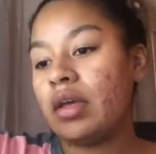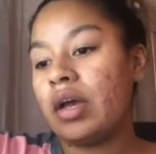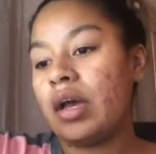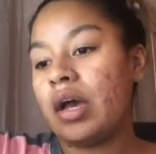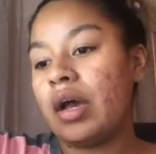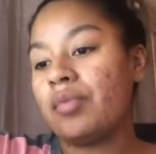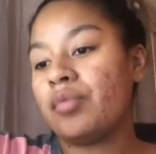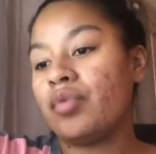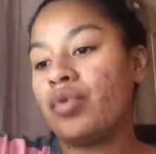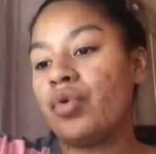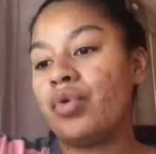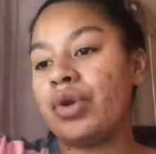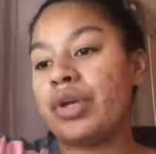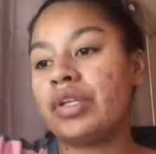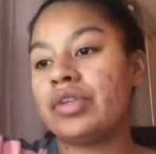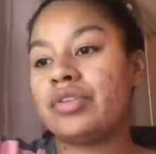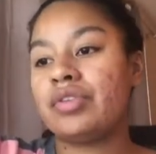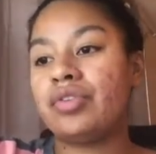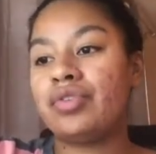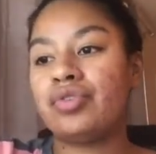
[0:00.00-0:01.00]
I'm
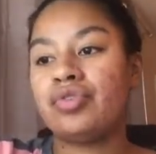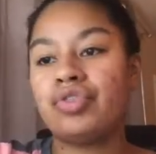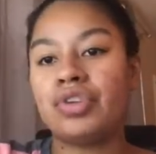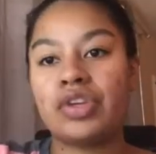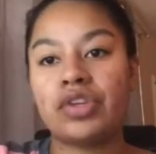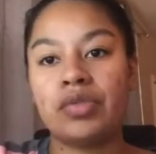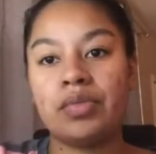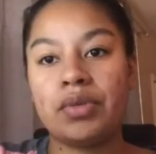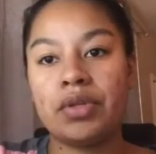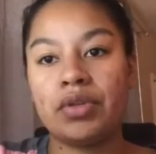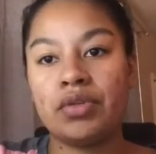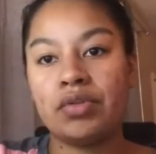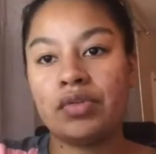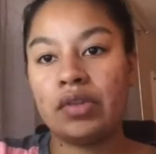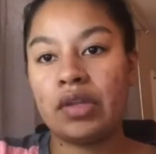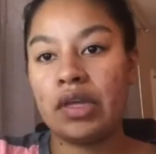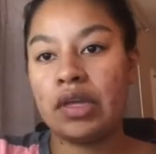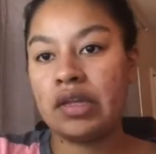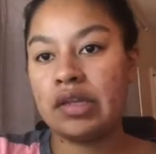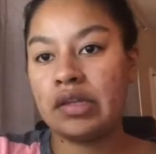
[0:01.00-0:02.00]
going to just be
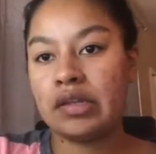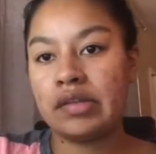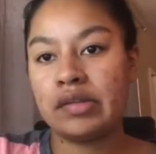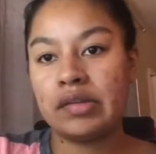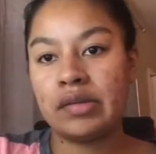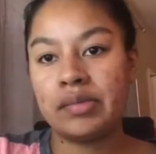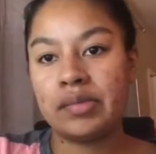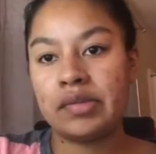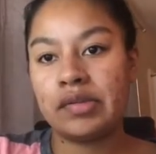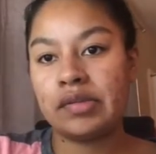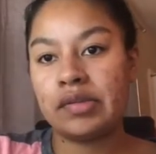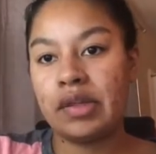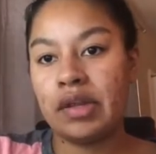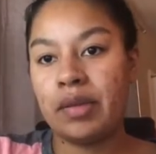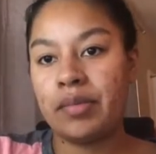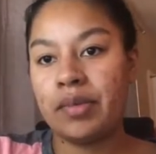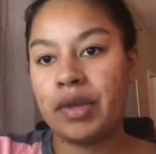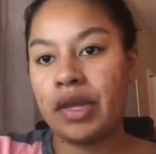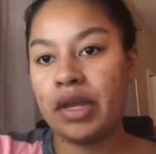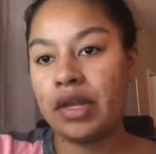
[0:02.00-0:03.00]
using some
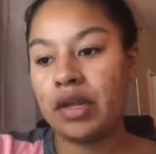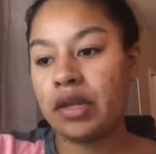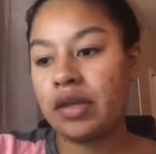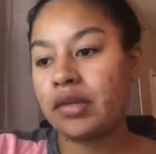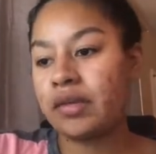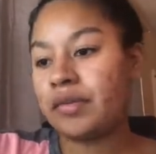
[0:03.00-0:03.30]
cinnamon.